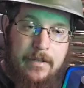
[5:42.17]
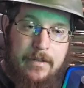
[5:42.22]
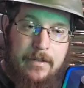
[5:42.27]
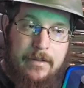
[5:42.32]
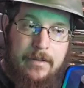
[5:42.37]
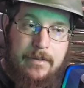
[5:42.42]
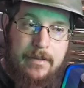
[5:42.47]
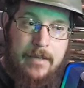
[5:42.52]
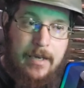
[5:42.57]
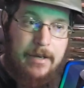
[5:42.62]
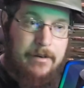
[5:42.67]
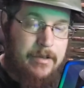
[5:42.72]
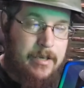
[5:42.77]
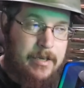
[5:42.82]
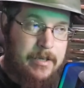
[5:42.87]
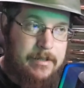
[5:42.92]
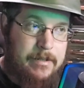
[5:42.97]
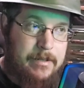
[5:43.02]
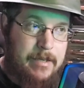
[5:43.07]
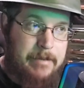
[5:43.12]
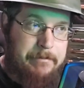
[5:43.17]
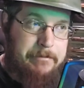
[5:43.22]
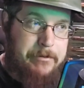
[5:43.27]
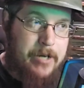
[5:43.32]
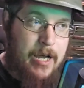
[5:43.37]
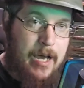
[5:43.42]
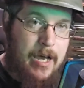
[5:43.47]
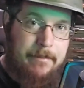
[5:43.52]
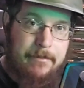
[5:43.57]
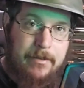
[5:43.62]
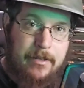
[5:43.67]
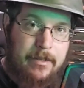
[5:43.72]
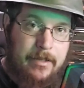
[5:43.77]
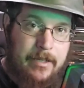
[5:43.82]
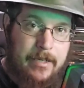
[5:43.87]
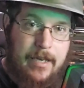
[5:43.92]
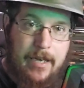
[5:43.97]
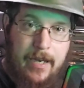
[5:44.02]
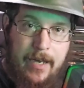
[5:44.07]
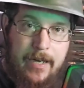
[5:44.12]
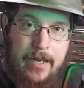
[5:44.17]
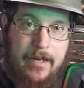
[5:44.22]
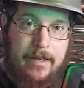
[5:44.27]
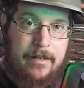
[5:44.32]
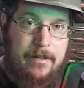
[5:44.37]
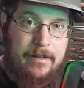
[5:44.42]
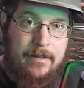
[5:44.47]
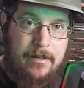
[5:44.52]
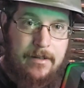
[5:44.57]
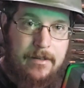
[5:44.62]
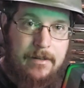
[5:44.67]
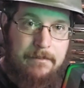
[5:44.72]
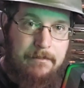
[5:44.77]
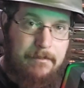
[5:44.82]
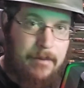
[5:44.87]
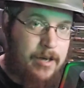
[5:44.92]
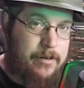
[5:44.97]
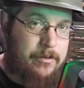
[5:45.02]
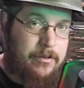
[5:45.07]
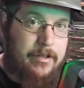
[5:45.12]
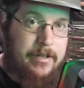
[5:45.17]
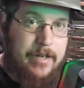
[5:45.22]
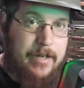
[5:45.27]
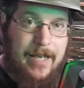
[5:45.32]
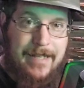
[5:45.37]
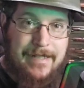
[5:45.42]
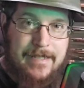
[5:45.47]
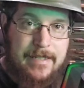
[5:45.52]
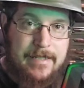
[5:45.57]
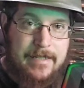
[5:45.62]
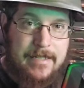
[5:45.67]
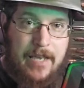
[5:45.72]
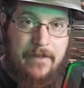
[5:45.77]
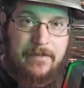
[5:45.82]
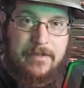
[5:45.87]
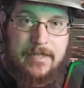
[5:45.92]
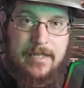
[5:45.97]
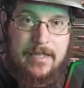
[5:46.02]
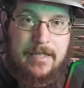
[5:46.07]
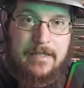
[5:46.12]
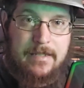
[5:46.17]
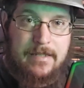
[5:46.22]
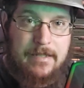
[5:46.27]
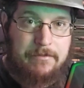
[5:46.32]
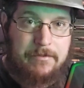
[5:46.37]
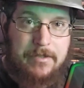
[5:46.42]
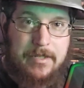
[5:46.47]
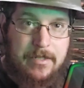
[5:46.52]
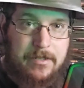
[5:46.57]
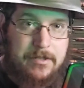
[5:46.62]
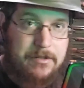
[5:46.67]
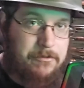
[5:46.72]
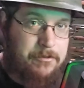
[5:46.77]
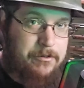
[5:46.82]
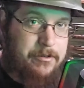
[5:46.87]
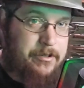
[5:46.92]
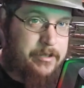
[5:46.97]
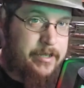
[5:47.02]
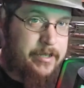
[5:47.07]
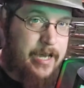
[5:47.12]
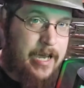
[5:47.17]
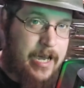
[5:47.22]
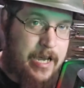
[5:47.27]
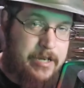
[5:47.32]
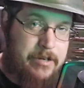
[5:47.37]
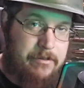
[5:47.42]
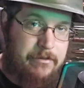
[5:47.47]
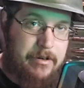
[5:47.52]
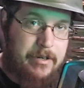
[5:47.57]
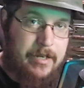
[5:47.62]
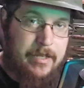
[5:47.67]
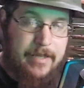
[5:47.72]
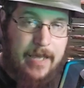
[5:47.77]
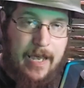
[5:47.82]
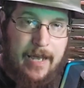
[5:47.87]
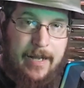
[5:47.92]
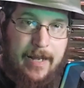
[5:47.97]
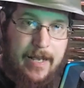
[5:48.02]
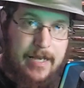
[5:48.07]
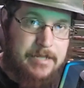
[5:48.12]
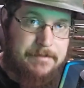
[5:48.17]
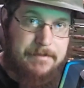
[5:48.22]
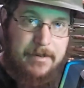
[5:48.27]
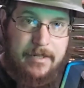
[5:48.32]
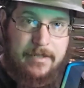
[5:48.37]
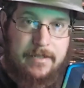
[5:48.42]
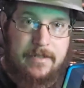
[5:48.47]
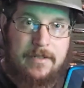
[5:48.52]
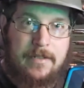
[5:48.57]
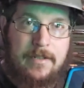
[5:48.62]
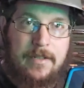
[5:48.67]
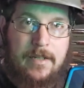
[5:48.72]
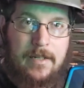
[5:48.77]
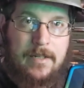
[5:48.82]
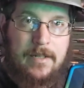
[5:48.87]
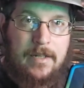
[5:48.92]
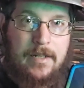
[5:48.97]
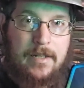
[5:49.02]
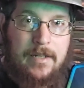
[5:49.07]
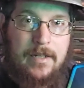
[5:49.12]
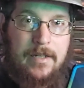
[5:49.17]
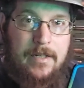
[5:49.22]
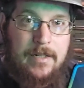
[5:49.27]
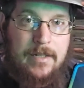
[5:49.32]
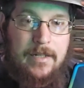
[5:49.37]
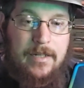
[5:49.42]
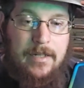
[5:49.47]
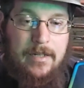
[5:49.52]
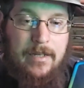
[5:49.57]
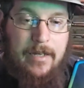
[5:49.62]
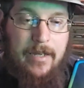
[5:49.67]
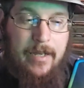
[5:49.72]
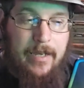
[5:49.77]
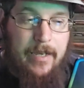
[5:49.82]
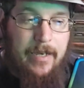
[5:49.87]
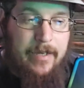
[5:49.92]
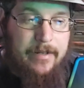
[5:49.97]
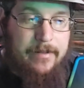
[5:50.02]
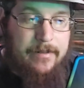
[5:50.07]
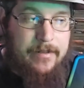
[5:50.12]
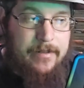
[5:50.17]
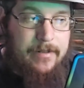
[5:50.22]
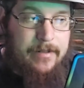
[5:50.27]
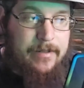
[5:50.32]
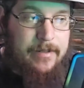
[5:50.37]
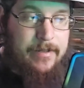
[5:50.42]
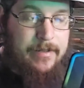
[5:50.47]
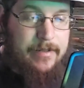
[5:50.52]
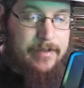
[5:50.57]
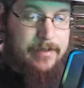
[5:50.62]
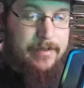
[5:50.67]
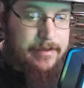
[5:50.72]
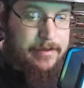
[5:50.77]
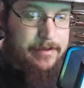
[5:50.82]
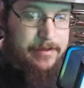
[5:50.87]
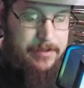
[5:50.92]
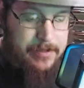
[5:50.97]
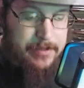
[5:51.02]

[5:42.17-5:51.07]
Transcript: it predominantly had model of 1917. So it was historically accurate in that aspect. And I